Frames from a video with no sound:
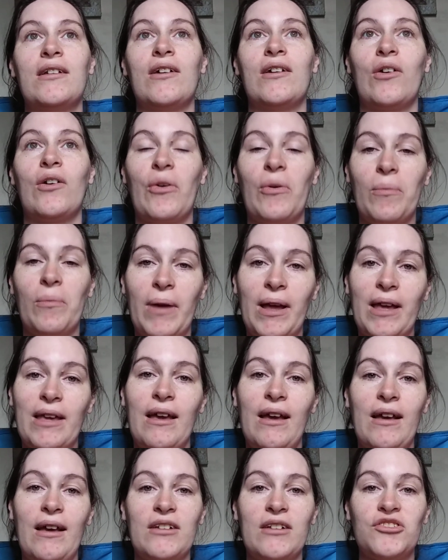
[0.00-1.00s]
oh my
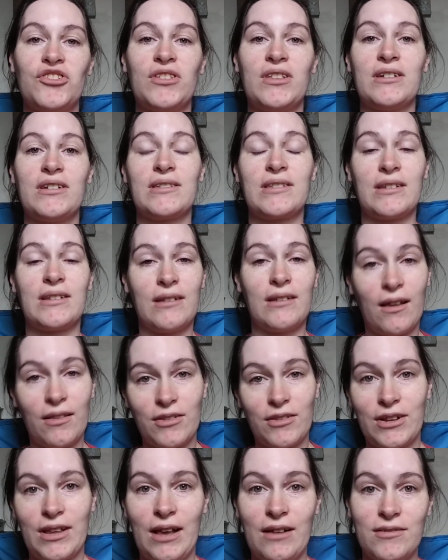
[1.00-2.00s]
gosh, there's
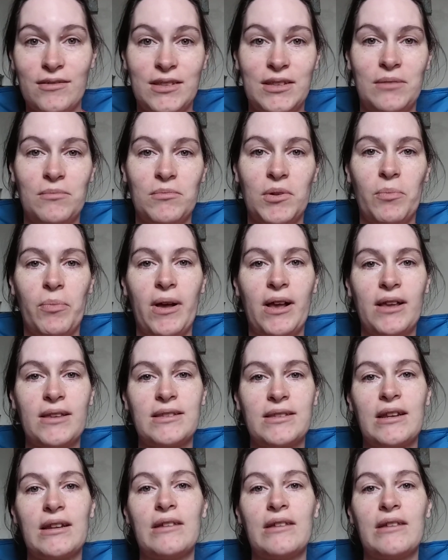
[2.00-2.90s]
another calcium deposit